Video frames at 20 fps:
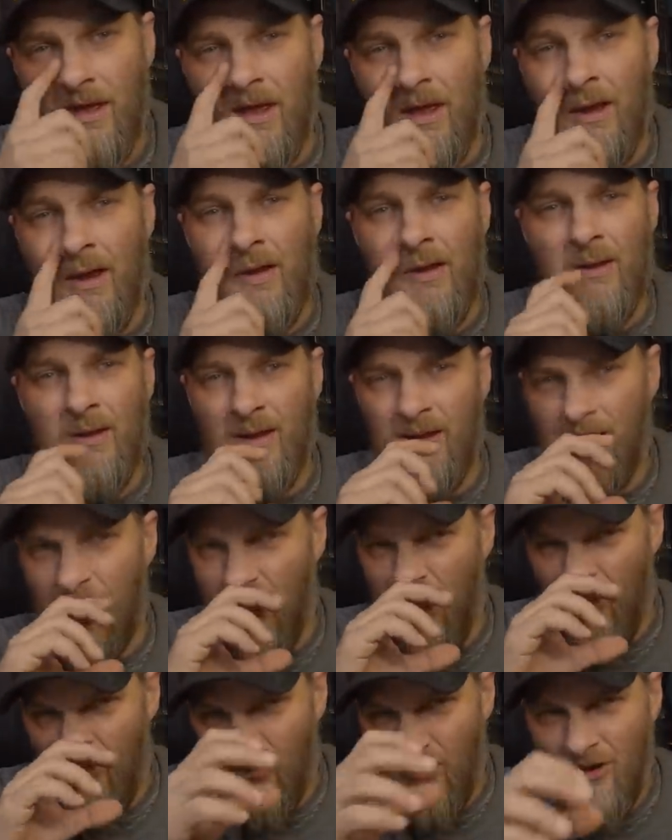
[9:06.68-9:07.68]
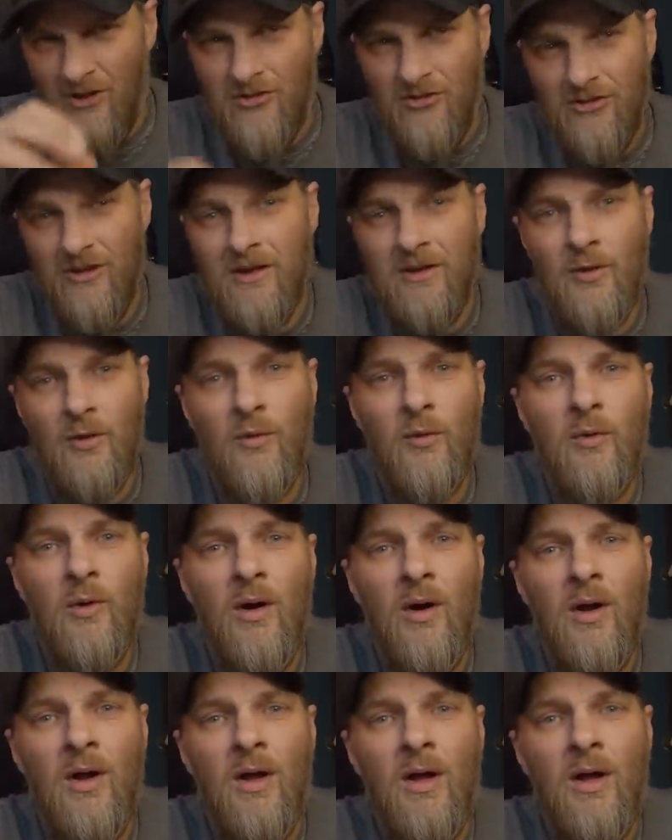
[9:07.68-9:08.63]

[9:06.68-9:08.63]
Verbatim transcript: And, and every single